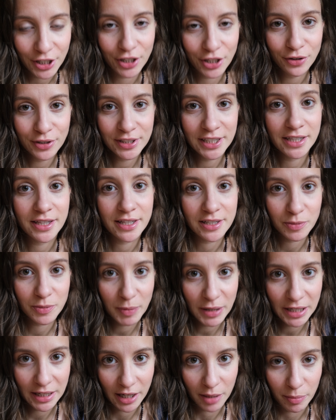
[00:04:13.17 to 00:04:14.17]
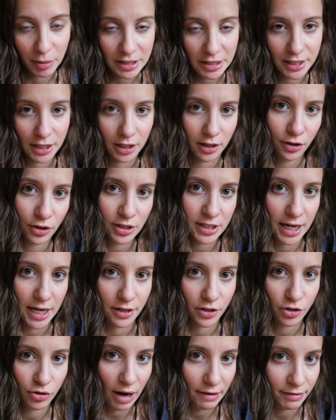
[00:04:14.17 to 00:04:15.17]
it looks at the speed limits, it looks
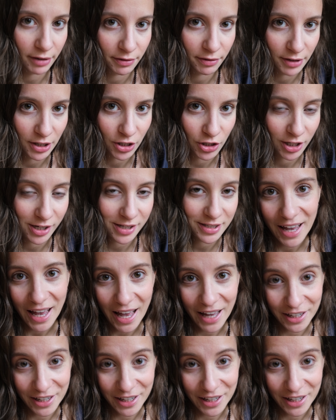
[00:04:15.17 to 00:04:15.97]
at traffic features,